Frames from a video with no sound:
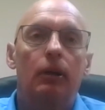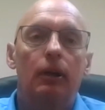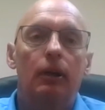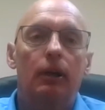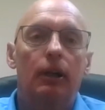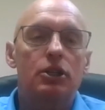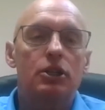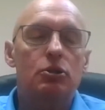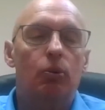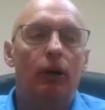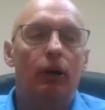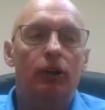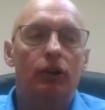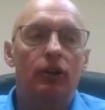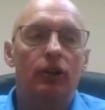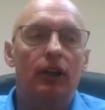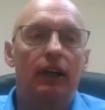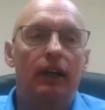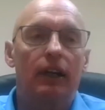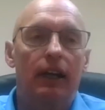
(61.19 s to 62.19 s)
let's work
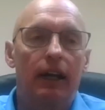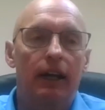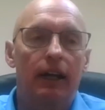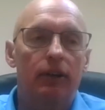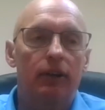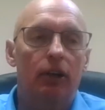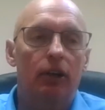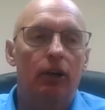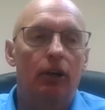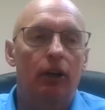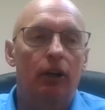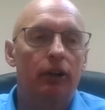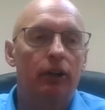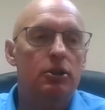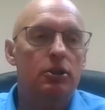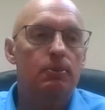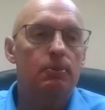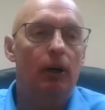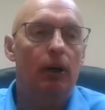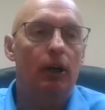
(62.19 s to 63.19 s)
together on
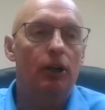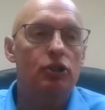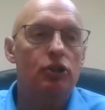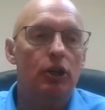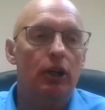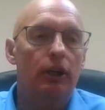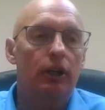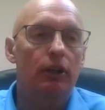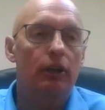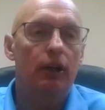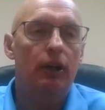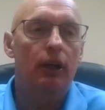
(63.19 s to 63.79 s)
this project.